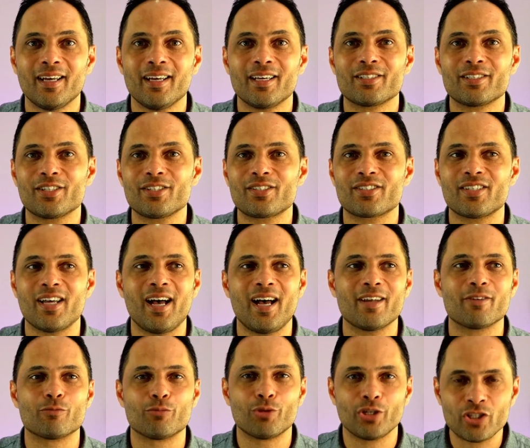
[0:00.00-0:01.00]
Just start
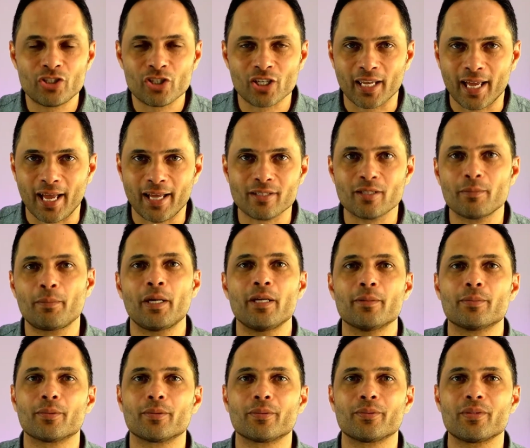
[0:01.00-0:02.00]
reaching out to
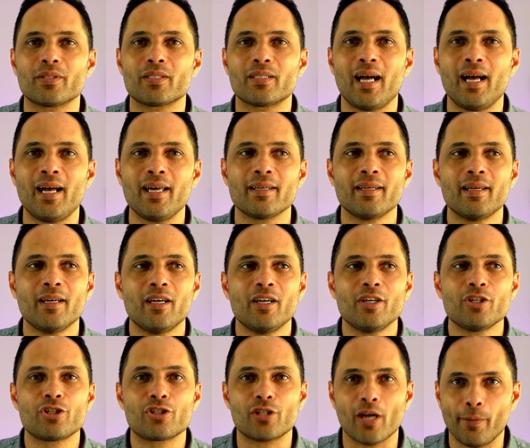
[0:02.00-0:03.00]
people. Start
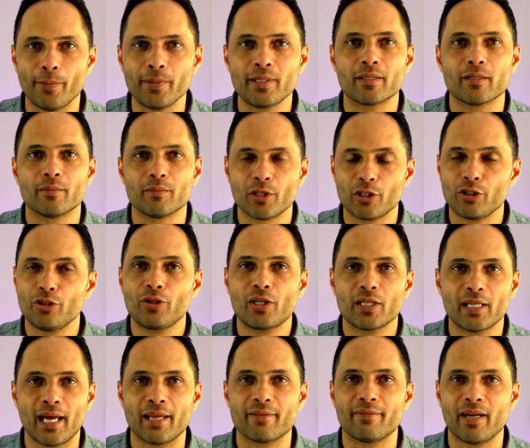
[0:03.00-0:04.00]
showing them that you can
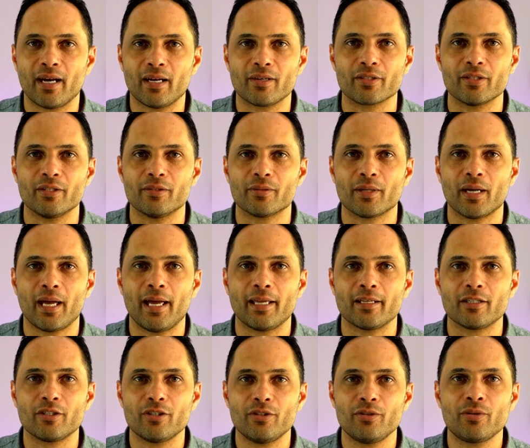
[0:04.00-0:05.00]
add value, and
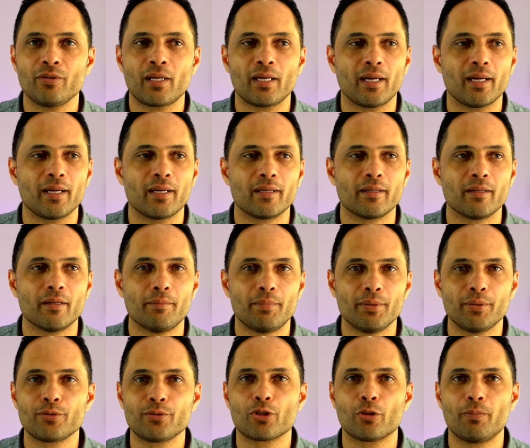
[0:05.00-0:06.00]
you can
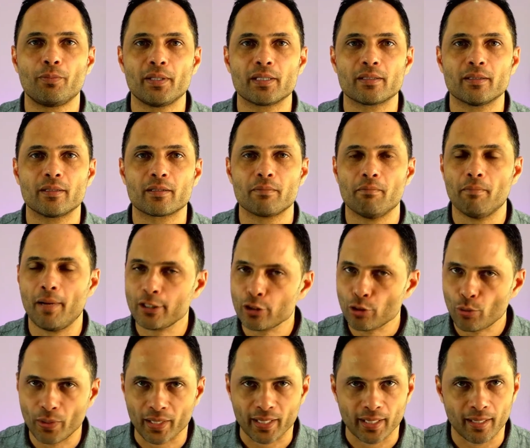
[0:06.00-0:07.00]
build your business much
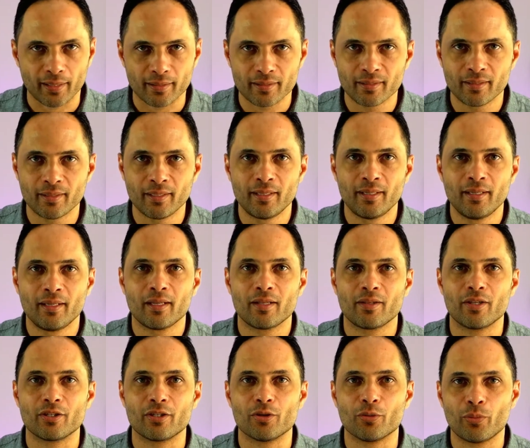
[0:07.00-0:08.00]
quicker
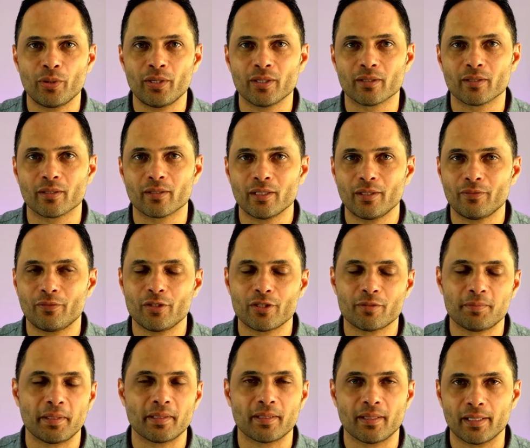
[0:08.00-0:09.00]
than you will if you
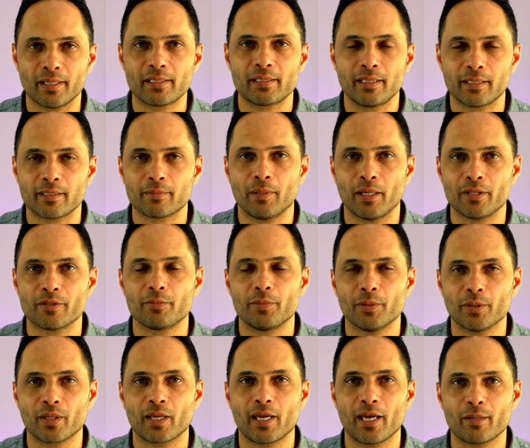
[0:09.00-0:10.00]
spend the next six months
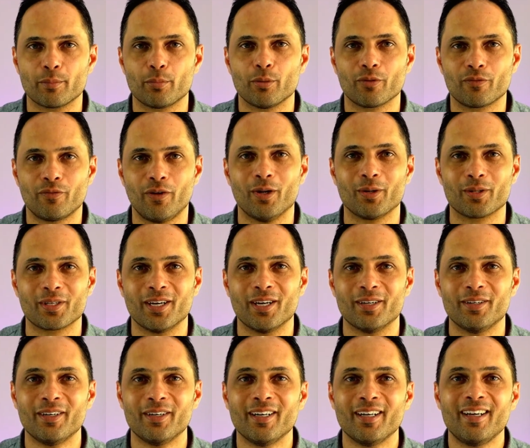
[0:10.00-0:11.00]
building out a portfolio.
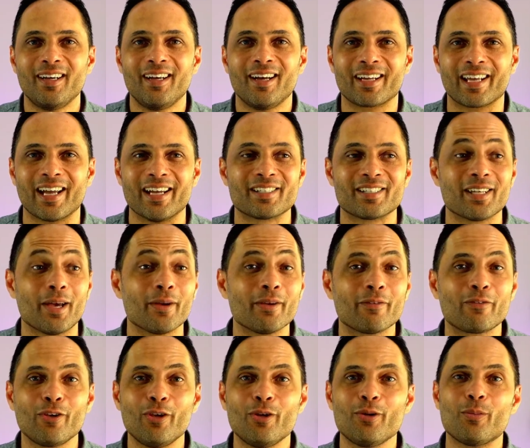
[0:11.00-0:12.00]
Okay, so if
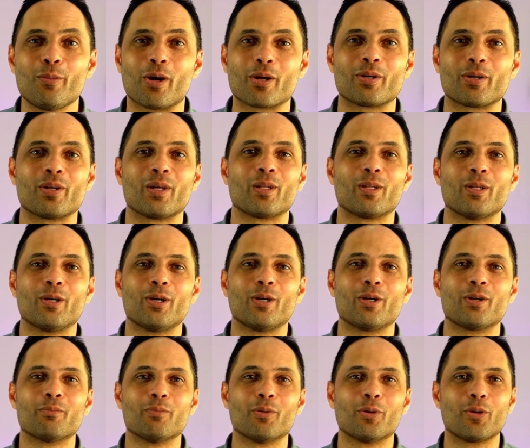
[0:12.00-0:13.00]
you want to
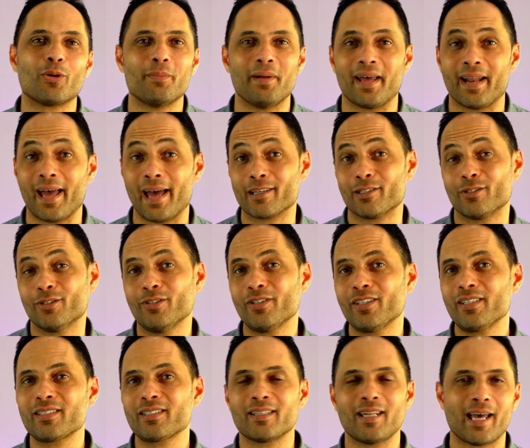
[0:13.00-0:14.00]
learn more about how to do
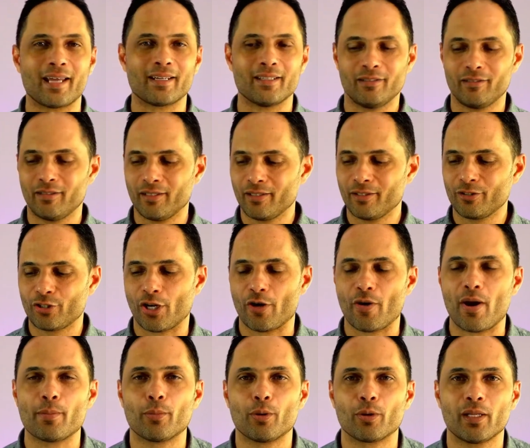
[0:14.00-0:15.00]
this and how to
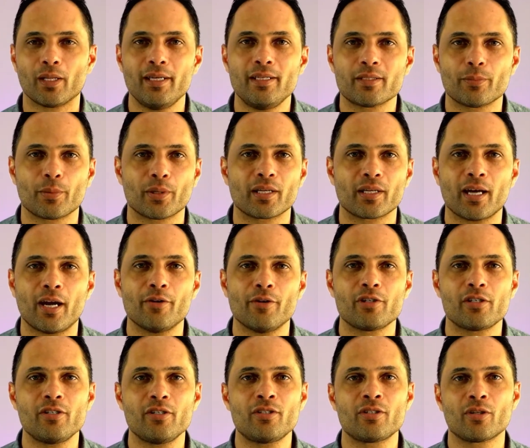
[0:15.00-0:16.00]
generate more leads, I want to encourage
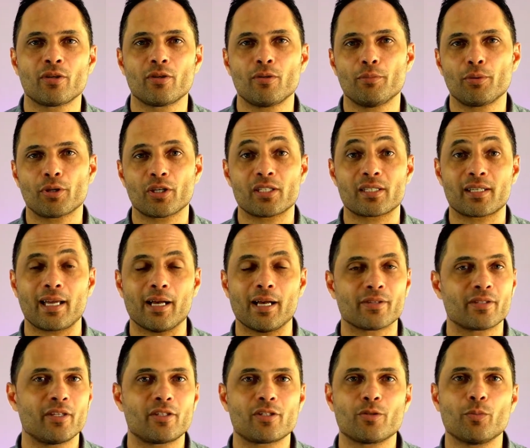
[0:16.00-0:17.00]
you to book a scale
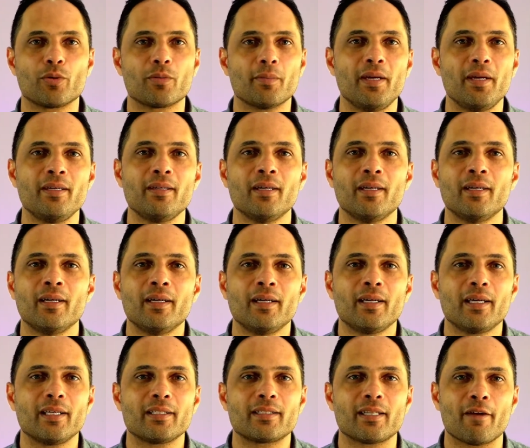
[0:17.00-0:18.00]
session with me.
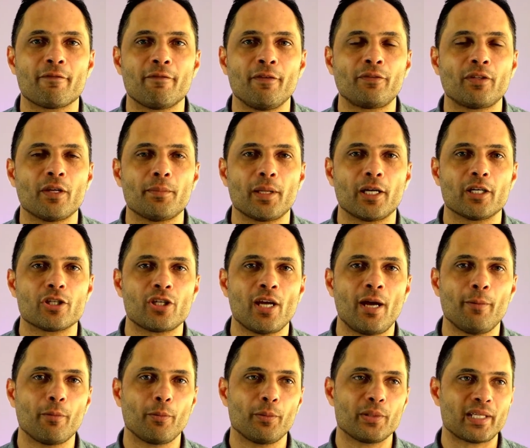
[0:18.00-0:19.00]
It's a fifteen minute chat
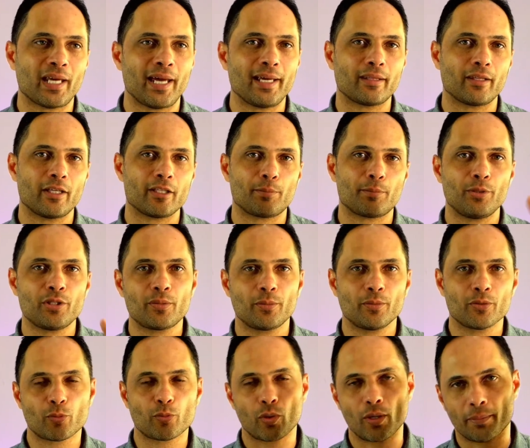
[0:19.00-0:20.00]
where we take these principles,
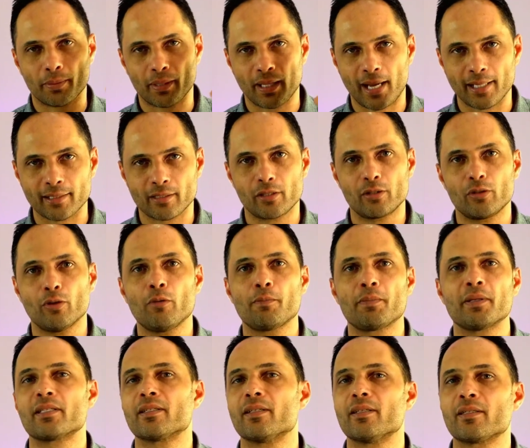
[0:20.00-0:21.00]
we apply it to your
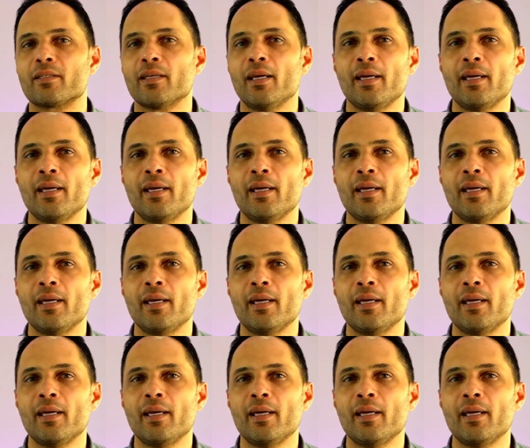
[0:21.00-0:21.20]
business,